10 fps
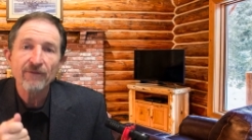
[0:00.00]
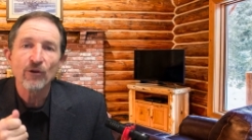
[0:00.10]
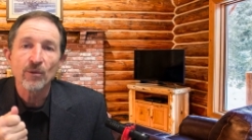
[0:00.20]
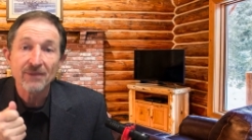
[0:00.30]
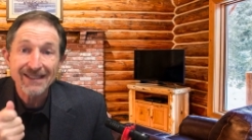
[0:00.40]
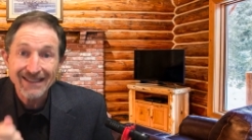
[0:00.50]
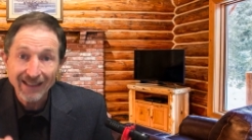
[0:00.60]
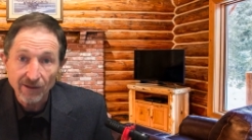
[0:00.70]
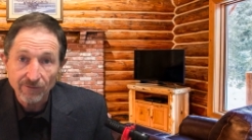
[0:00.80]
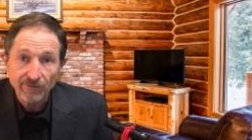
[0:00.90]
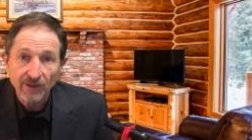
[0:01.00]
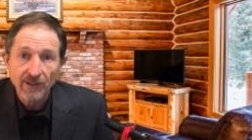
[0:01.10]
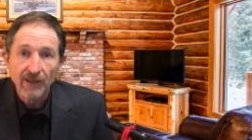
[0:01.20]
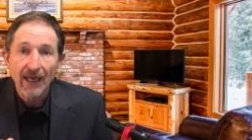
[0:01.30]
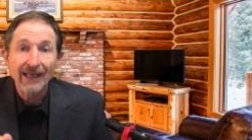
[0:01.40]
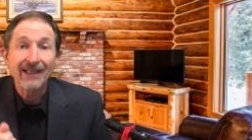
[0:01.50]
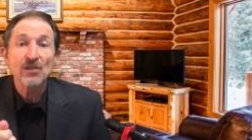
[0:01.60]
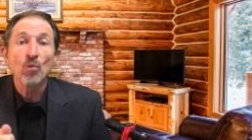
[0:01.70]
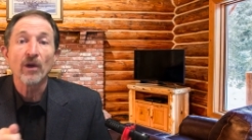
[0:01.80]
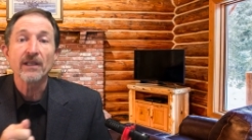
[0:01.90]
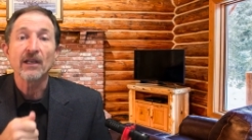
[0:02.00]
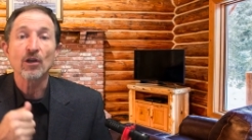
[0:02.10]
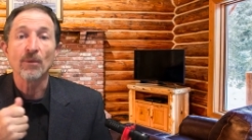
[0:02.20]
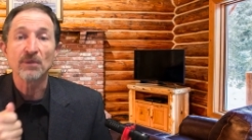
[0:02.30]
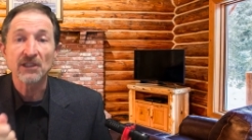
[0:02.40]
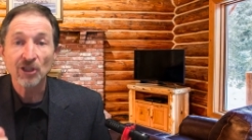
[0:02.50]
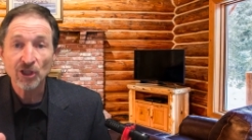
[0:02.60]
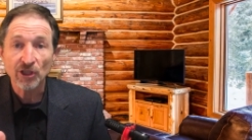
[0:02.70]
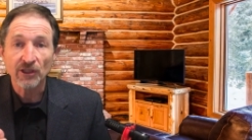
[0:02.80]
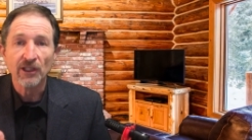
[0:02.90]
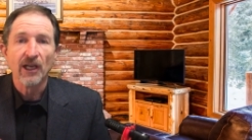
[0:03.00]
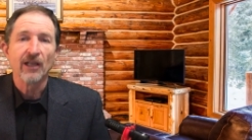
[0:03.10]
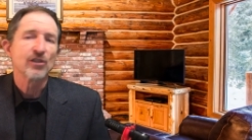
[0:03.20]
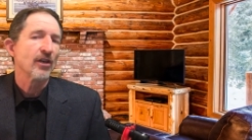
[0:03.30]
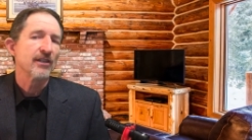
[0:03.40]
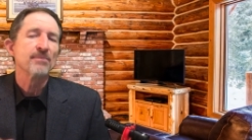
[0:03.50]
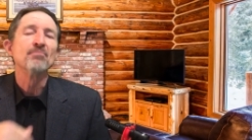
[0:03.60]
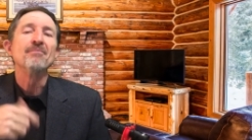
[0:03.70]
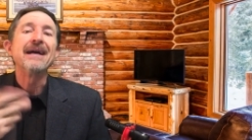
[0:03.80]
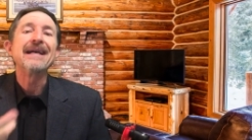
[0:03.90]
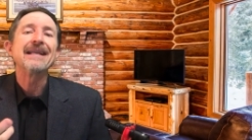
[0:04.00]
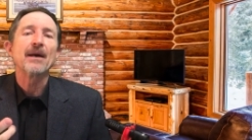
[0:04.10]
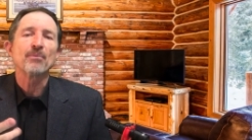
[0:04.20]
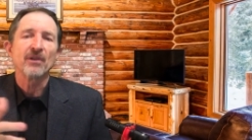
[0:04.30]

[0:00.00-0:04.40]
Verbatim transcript: for Himself. And he doesn't want any competition. And so he's made up